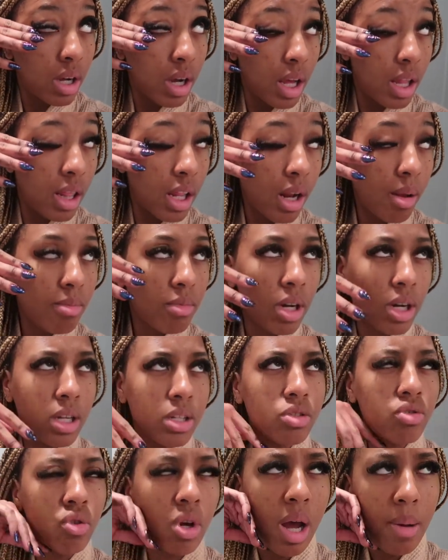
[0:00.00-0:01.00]
and then I'm
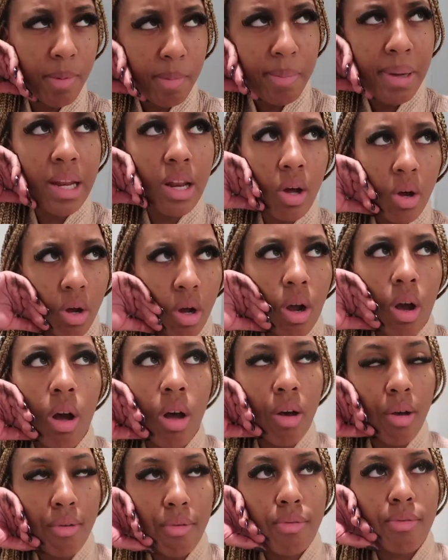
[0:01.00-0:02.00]
gonna drop my dog
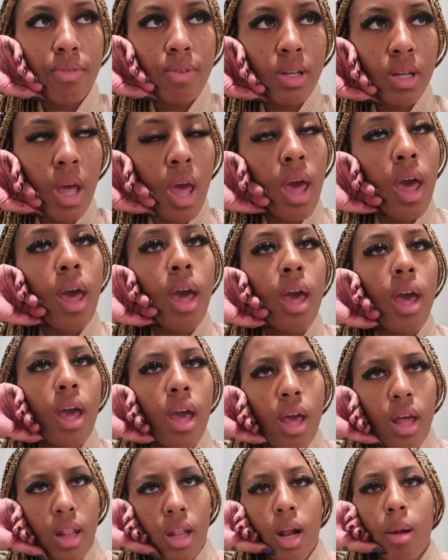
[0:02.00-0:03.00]
off
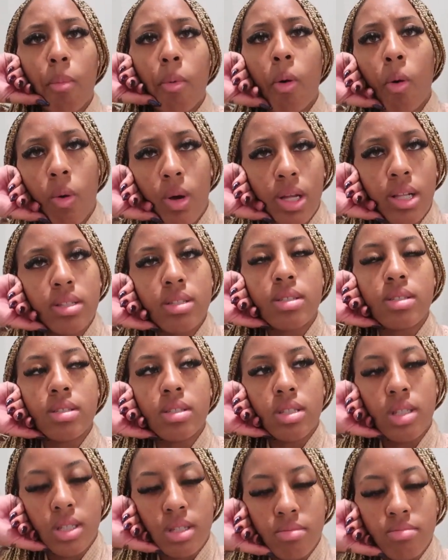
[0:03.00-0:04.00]
and then I'm going to
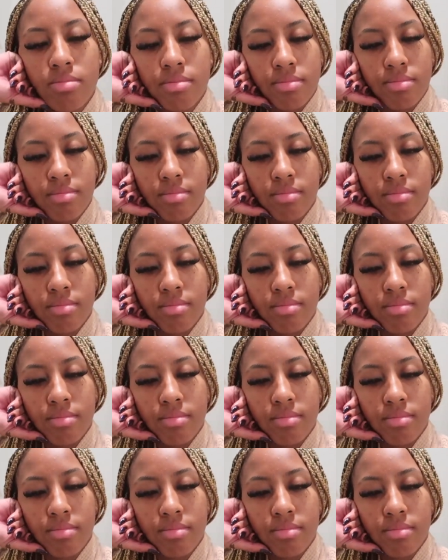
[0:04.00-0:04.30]
sleep.